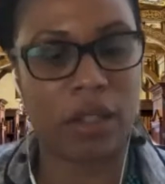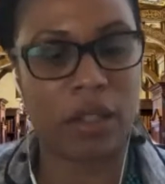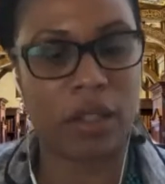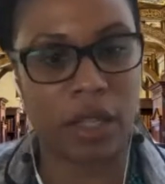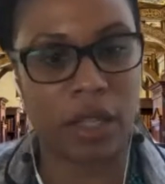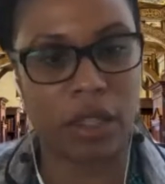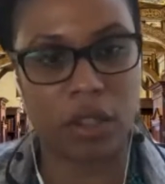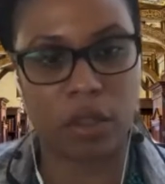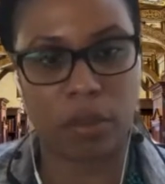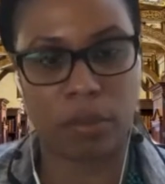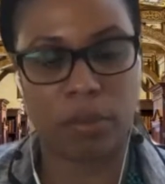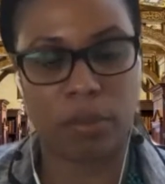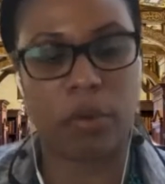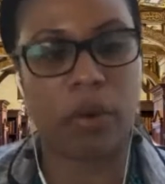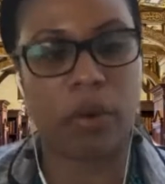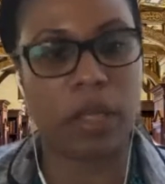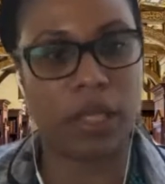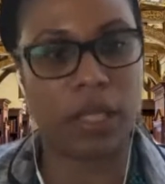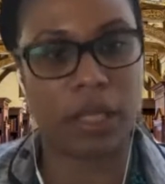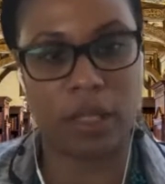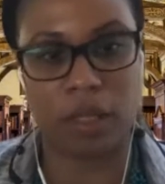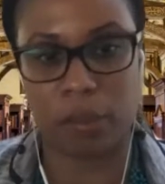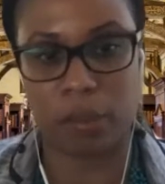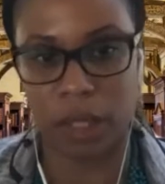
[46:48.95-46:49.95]
So I support
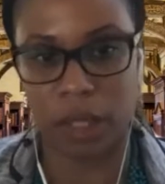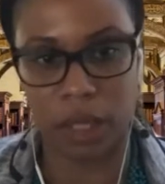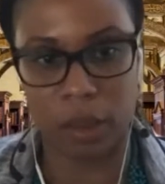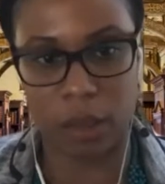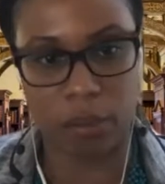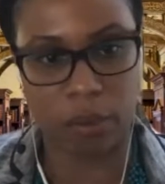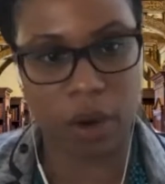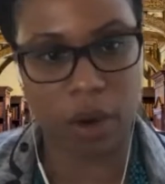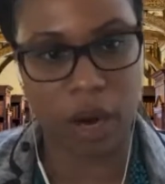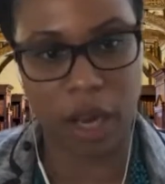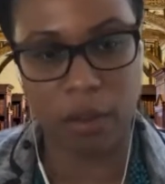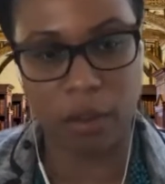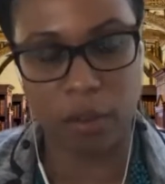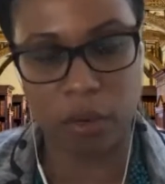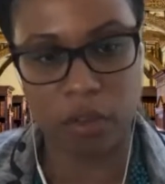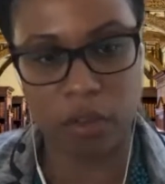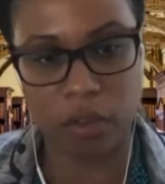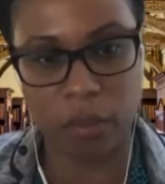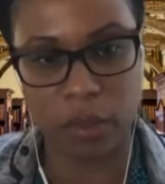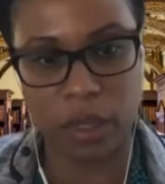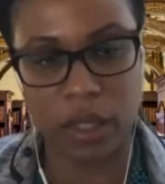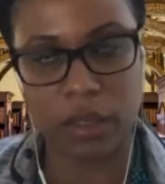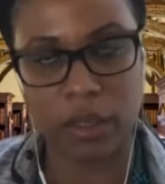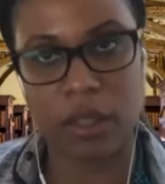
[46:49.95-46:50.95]
disability pride
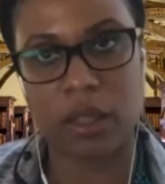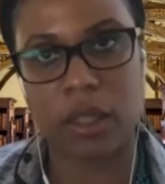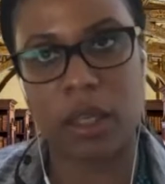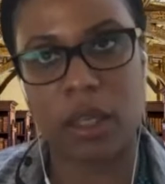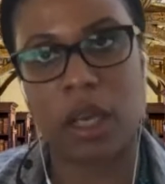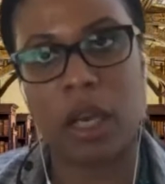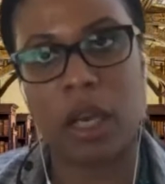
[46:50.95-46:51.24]
movements,